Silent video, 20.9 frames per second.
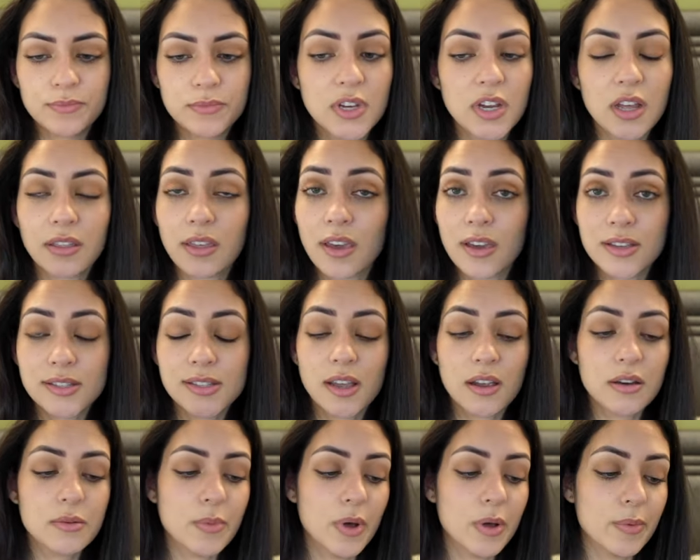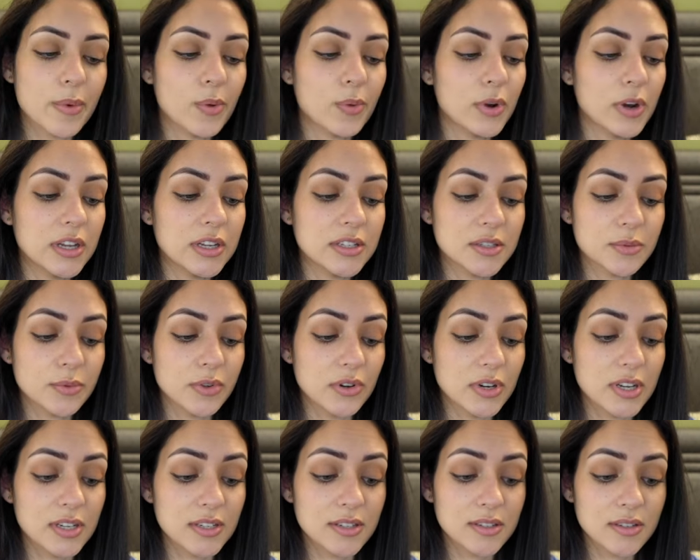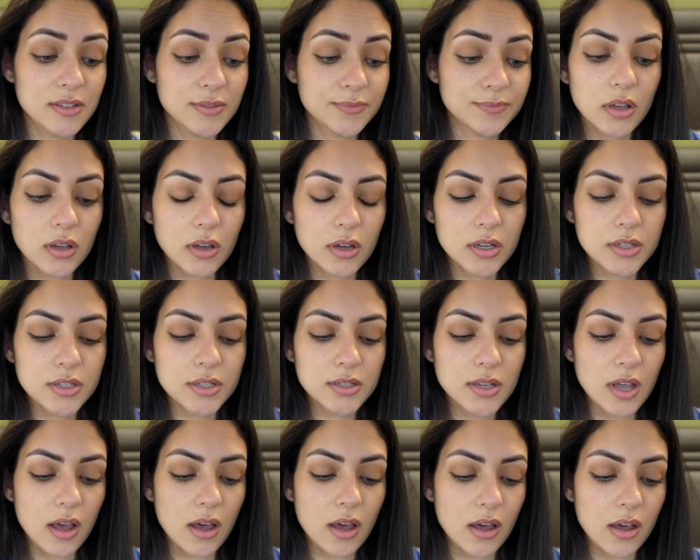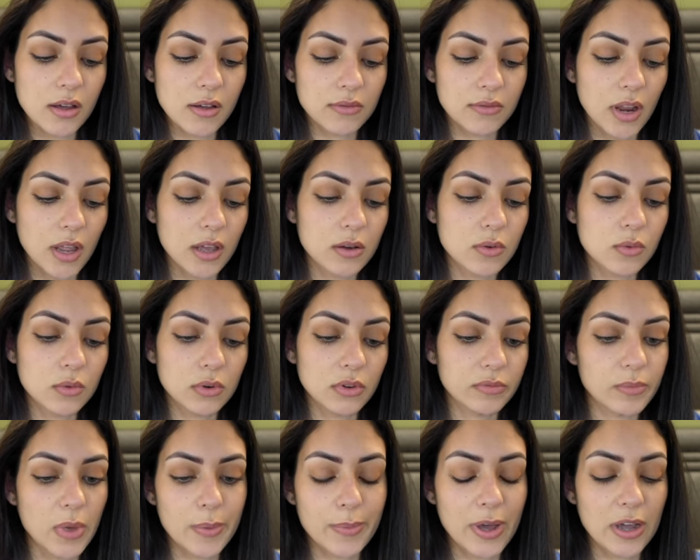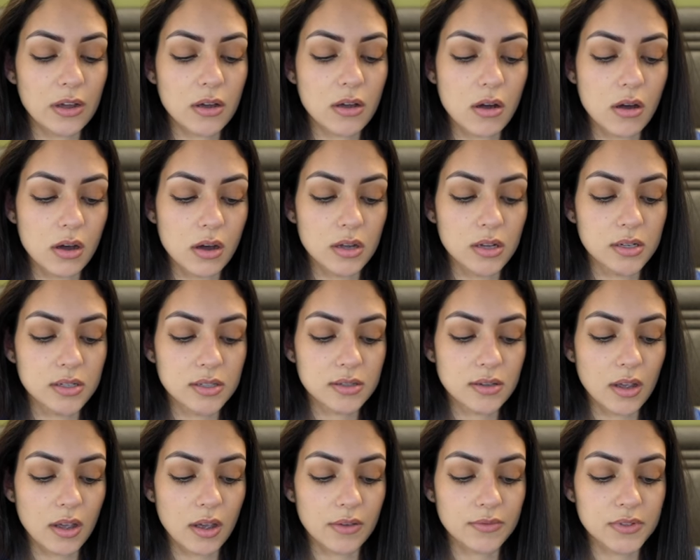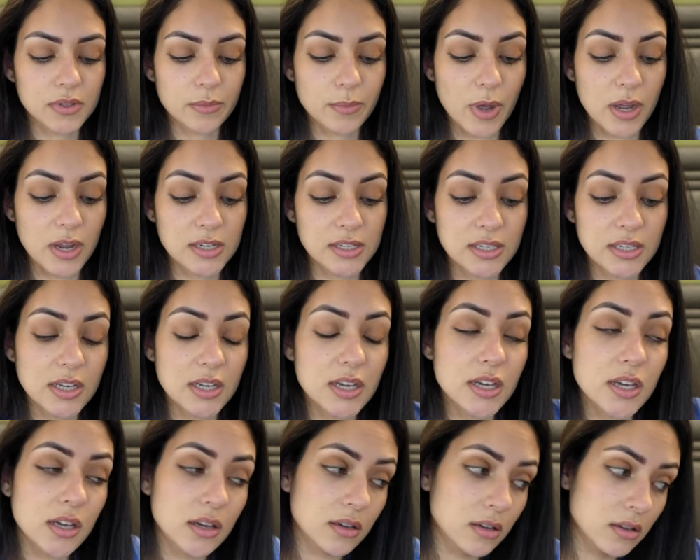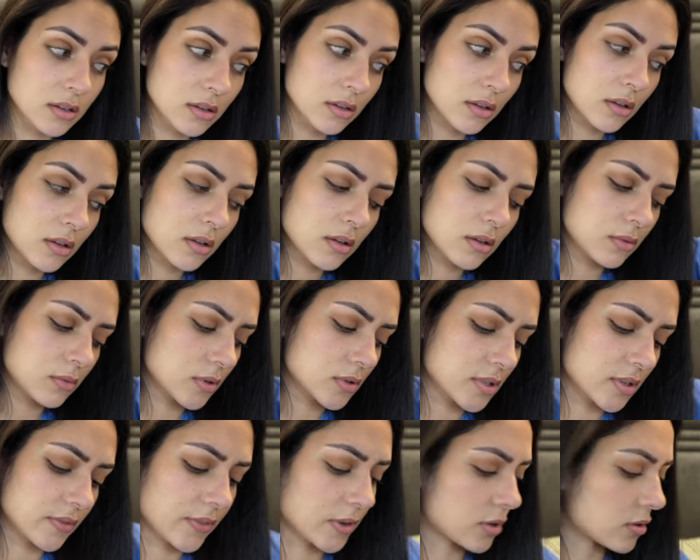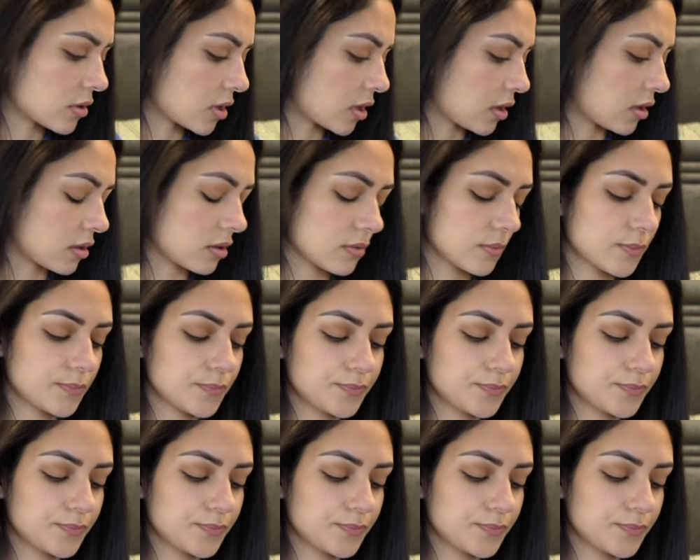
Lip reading: Nothing exciting about my wallet, to be honest. I just have like all of my bank cards. I have some ID. What else have I got in here?